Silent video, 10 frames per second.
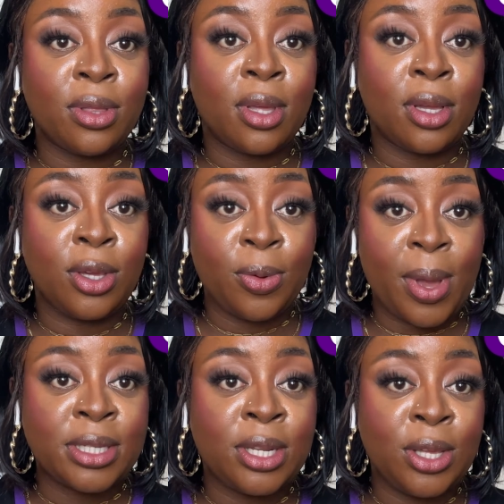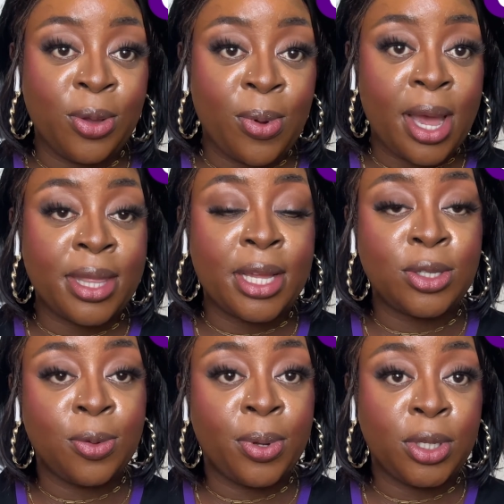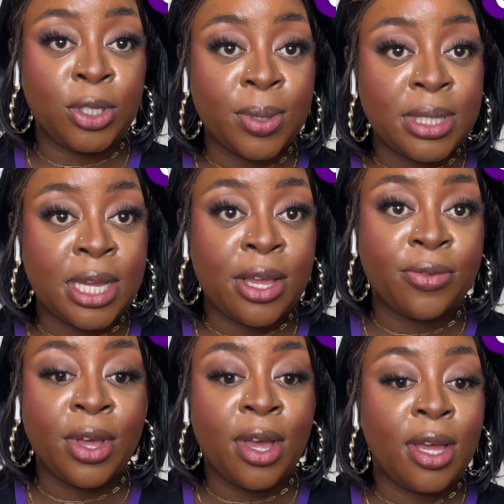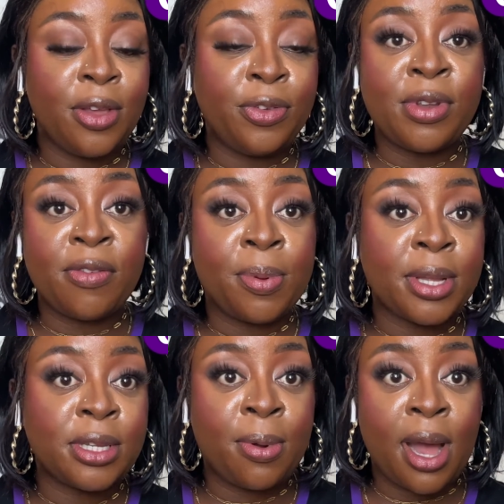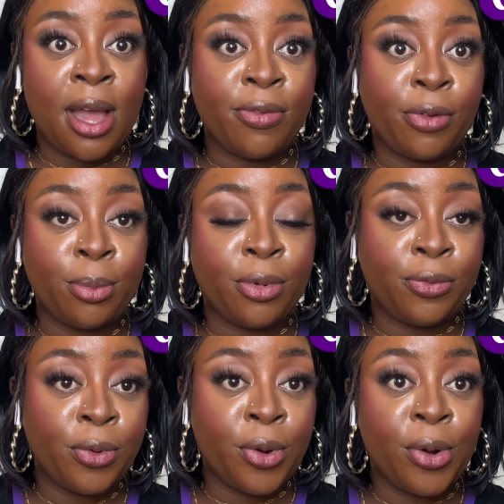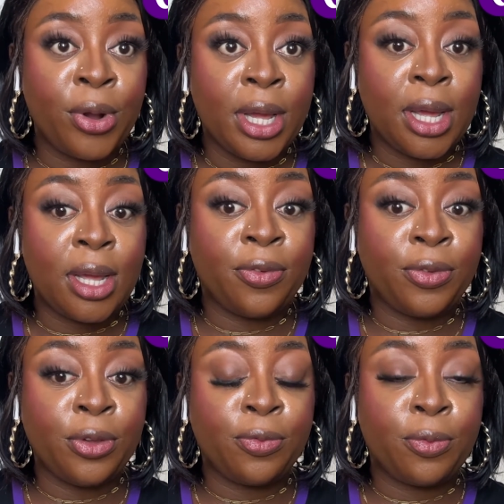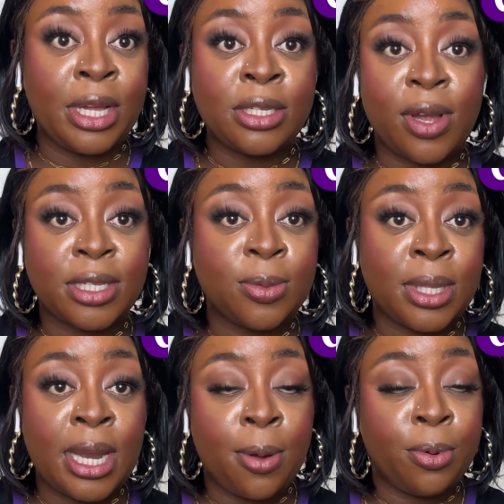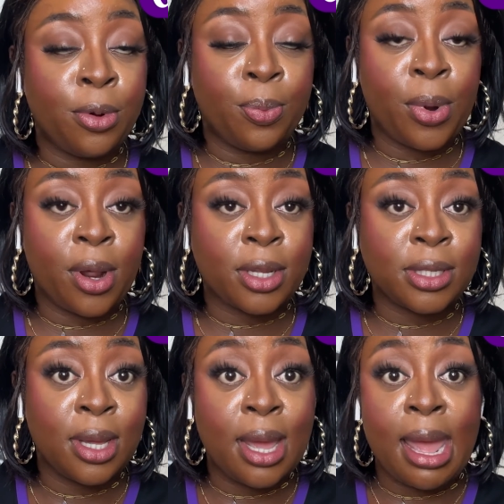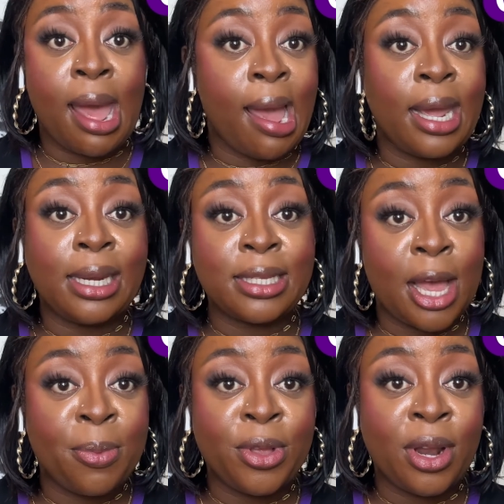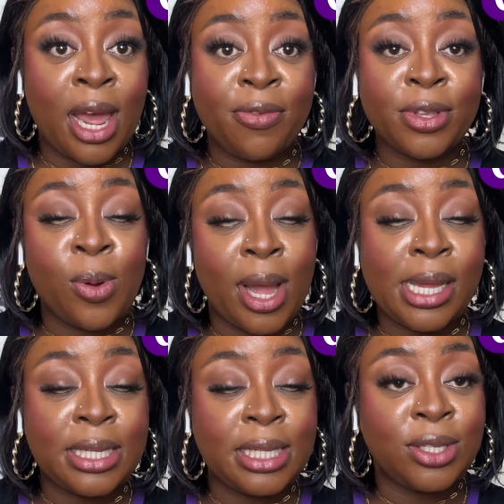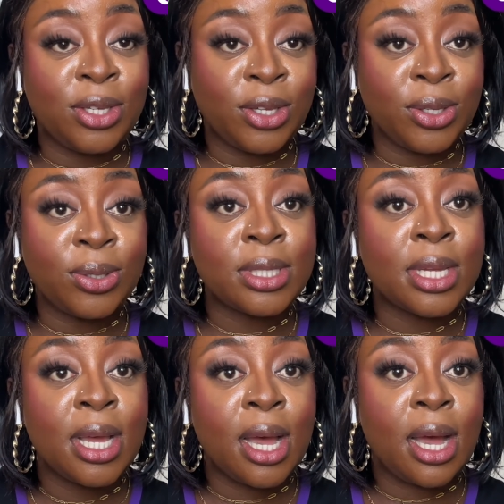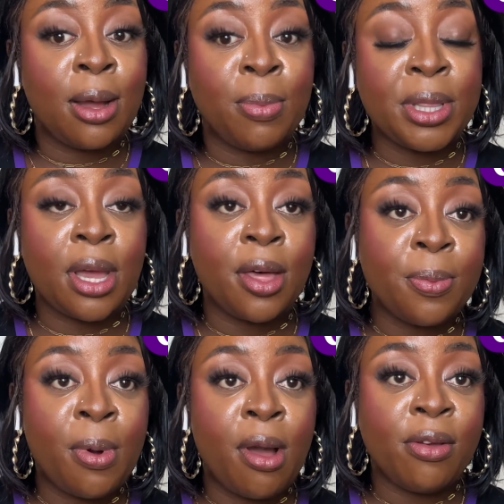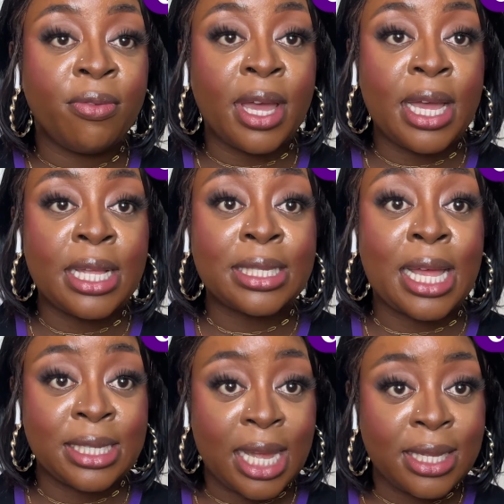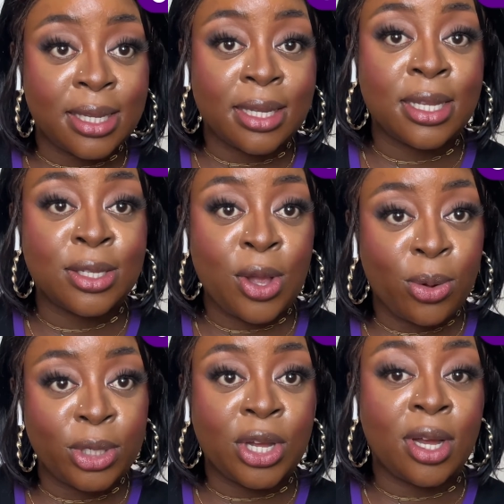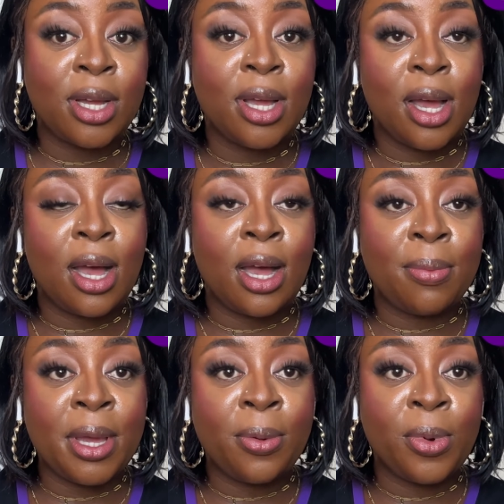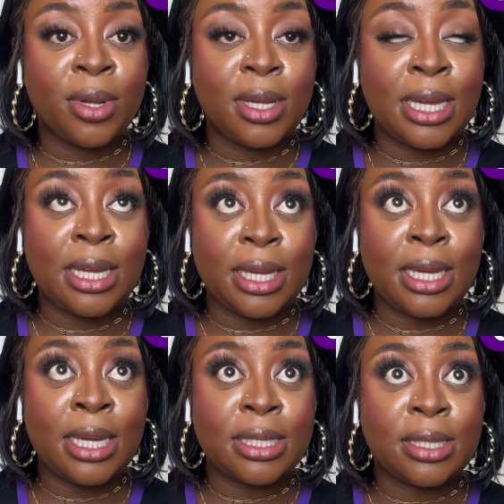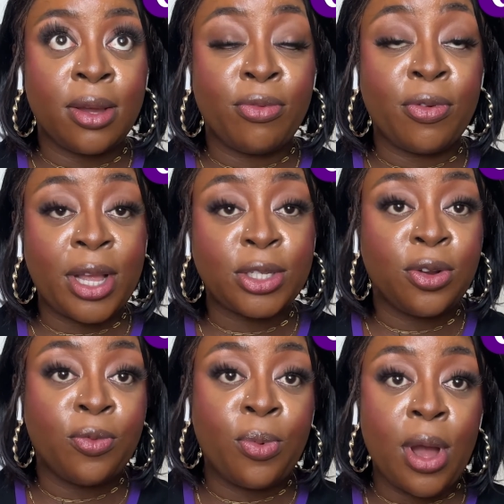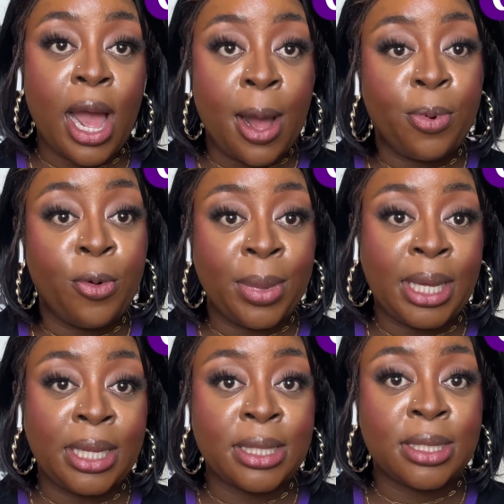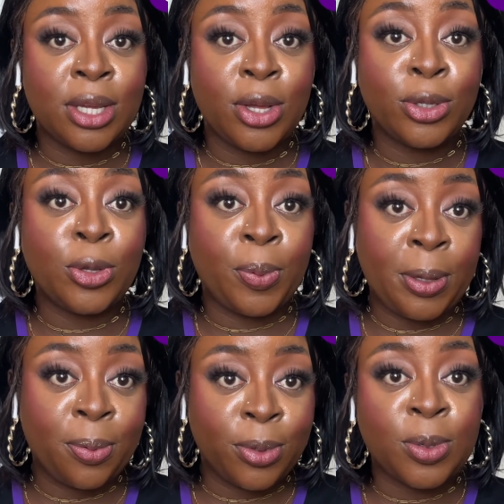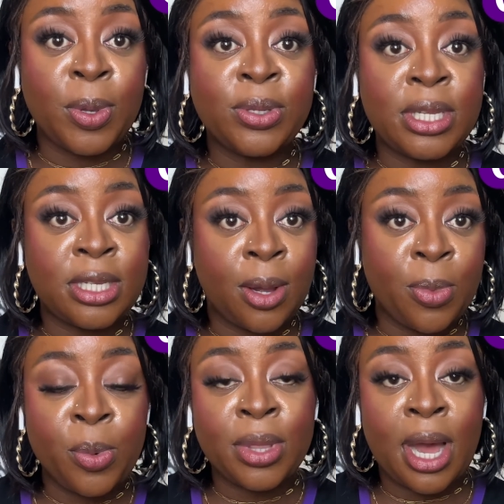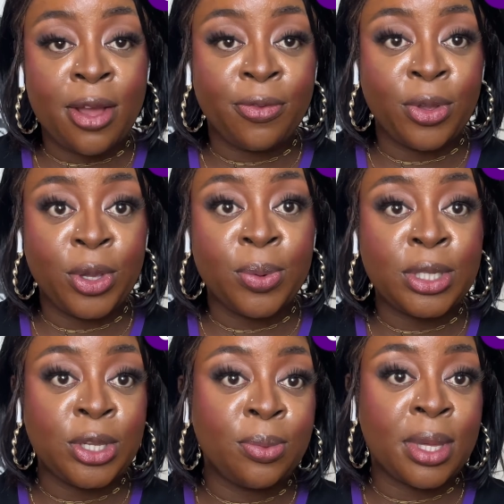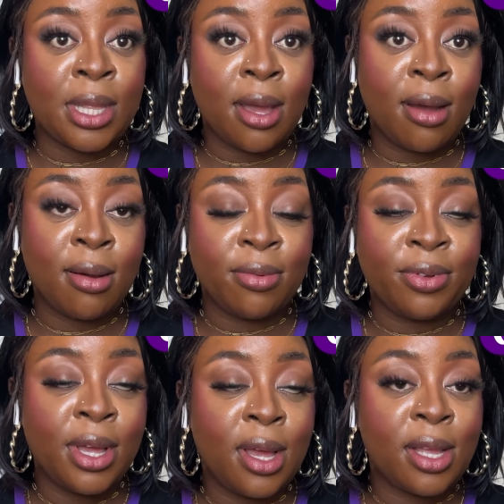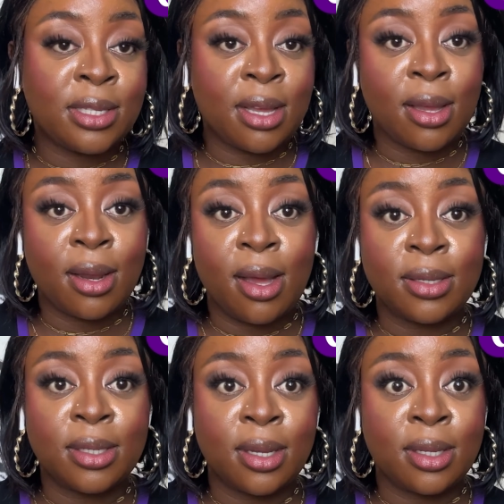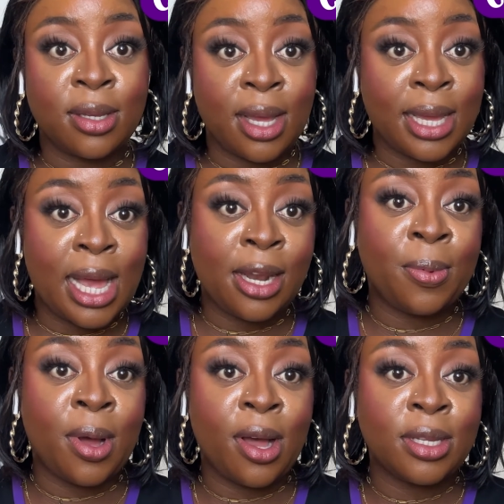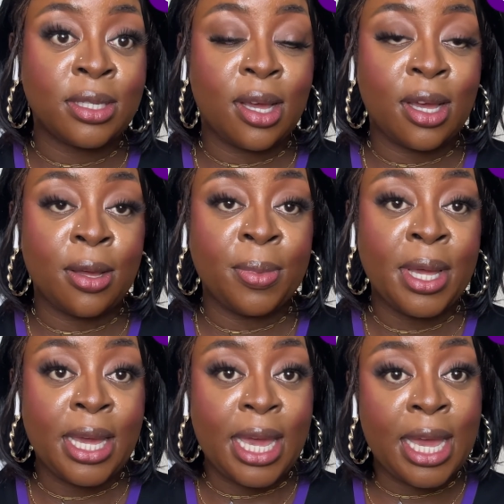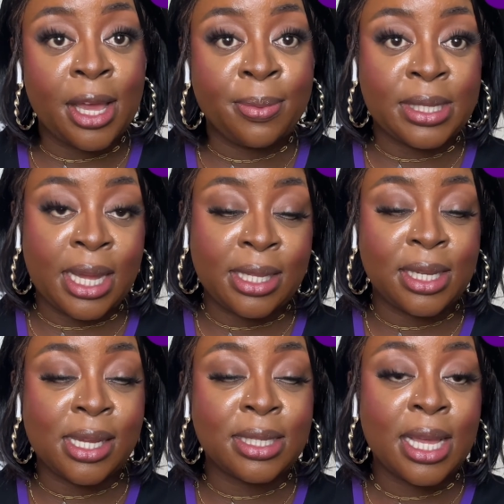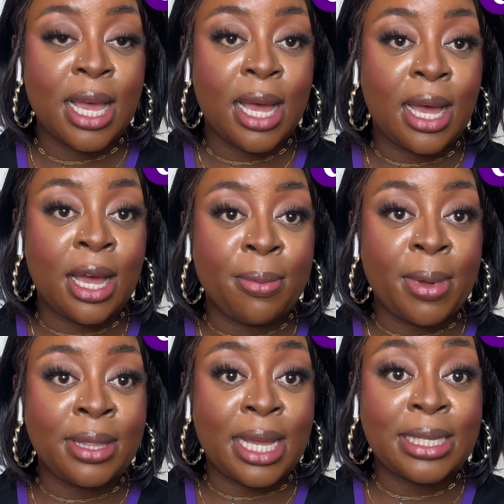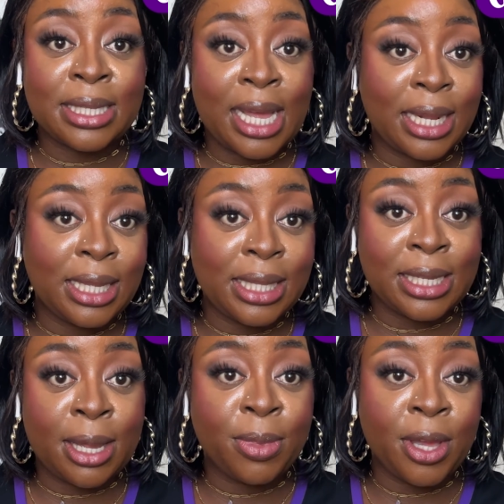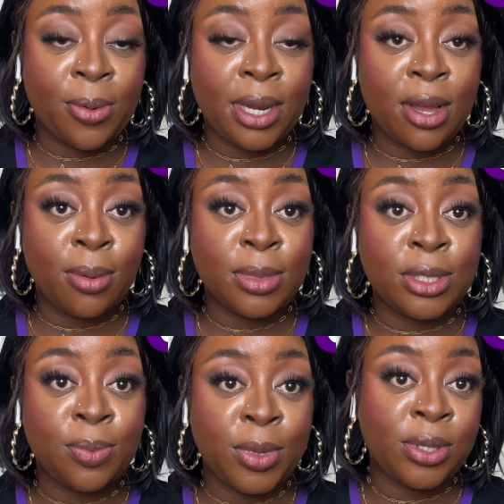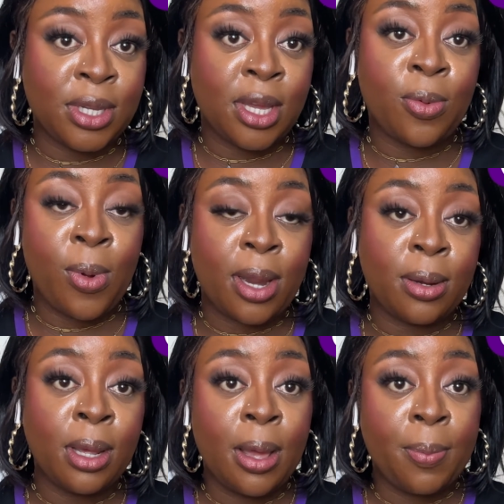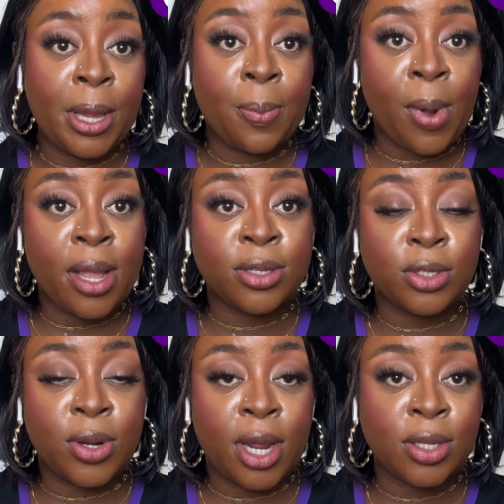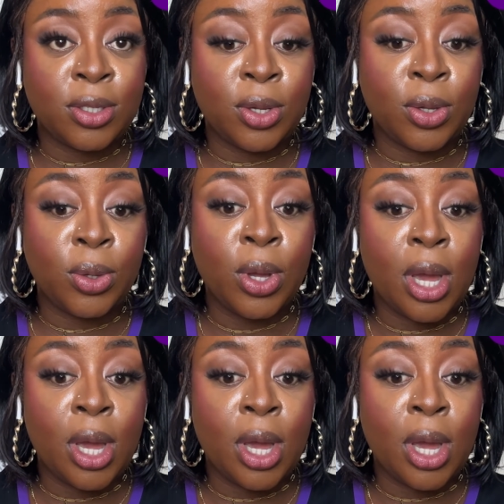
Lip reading: the UX and the UI that is super intuitive. If you've never picked up an iPhone before, if you've interacted with an Apple product at any time in your life, it's quite easy to use. But the other part of it is like status, is culture. It's a reflection of what Apple means to people. So when you see someone with an iPhone, you assume that they are of a certain class, a certain caliber, a certain income status. And that's exactly the same thing when it comes to music. When big brands are trying to